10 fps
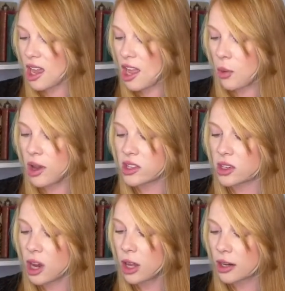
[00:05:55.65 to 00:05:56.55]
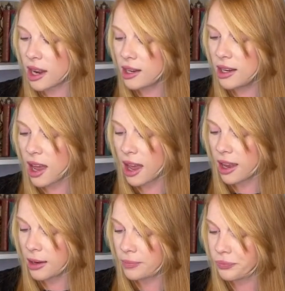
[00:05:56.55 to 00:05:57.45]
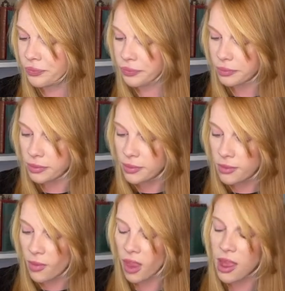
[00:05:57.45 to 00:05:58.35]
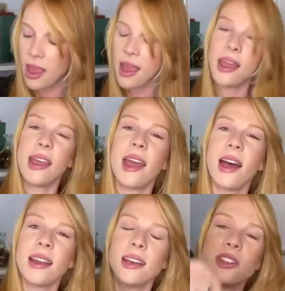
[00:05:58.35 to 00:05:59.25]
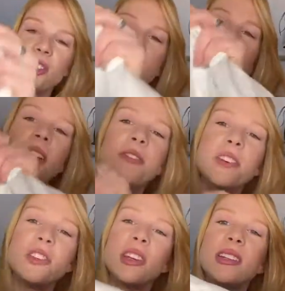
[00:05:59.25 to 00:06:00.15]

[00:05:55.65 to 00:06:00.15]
It was $1.99, and it's just like a fishing